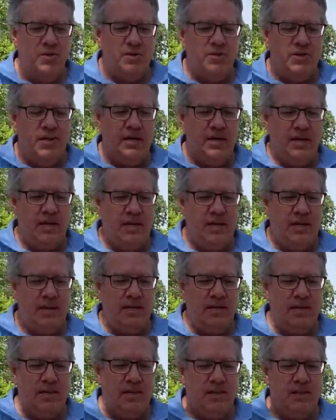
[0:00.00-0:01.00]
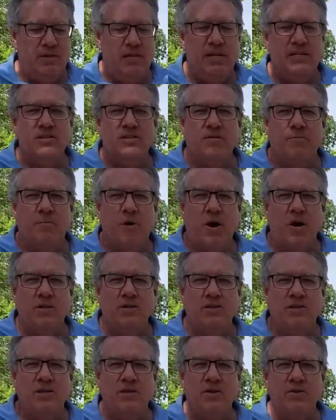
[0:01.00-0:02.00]
the list of
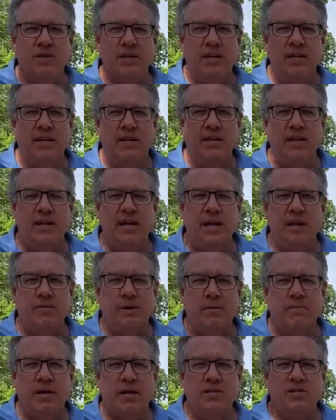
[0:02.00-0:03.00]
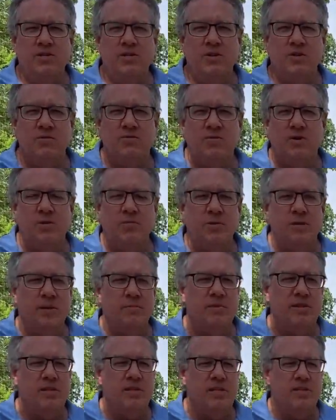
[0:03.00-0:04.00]
parts that you need. I mentioned those verbally,
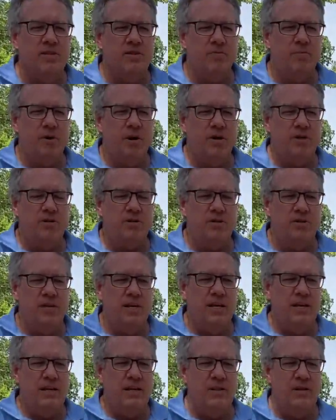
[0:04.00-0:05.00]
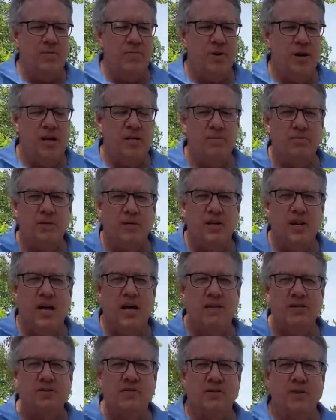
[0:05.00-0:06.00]
but the list of parts you need and the approximate
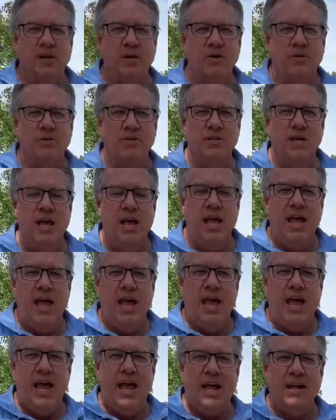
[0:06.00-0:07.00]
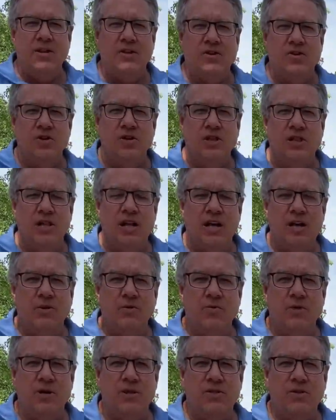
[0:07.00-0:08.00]
cost of those. And good luck
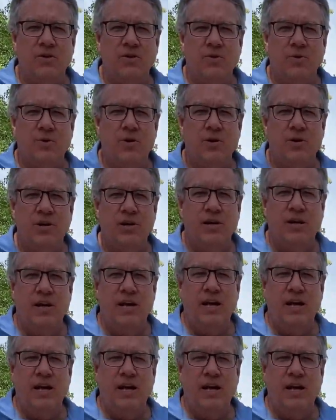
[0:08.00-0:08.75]
with your